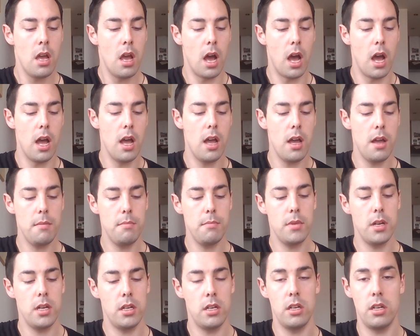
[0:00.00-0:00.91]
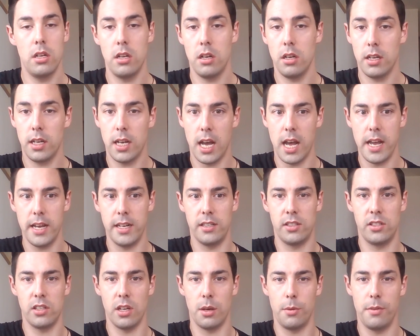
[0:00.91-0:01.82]
Okay,
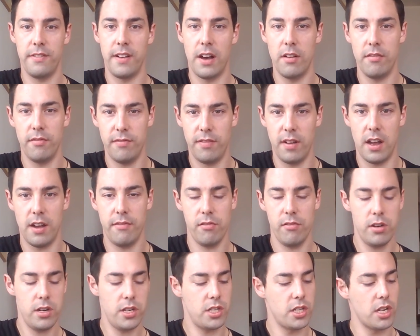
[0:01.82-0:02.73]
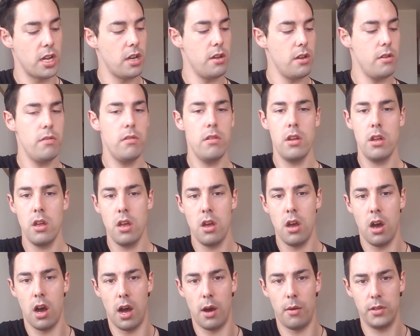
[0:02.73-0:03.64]
so without further ado,
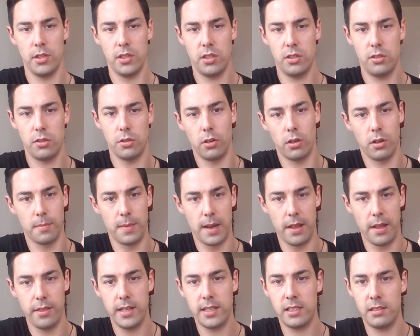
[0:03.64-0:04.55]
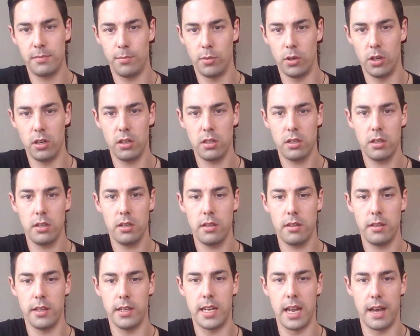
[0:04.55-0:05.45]
I want to talk about this book,
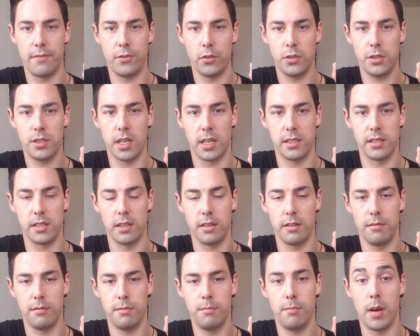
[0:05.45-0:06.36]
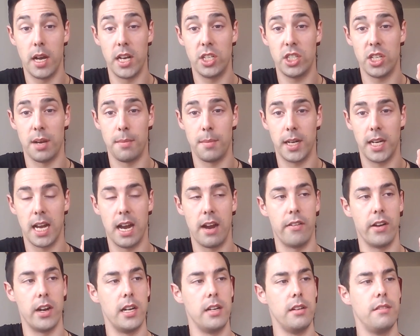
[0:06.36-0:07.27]
The Devil's Dozen by Jenna
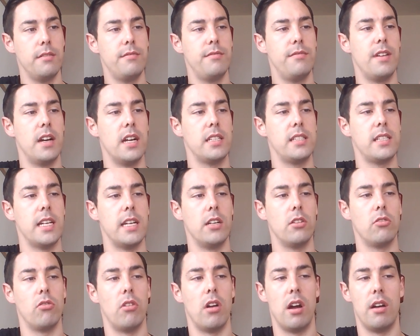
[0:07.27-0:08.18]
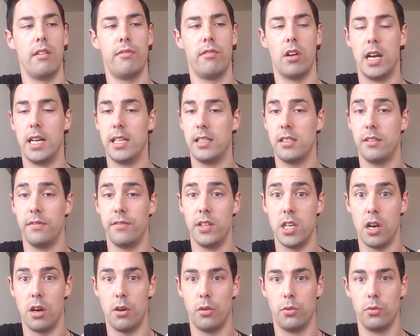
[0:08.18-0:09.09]
Gary, 13 Craft Rights of
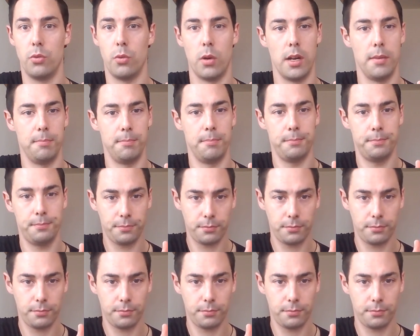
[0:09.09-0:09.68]
the Old One.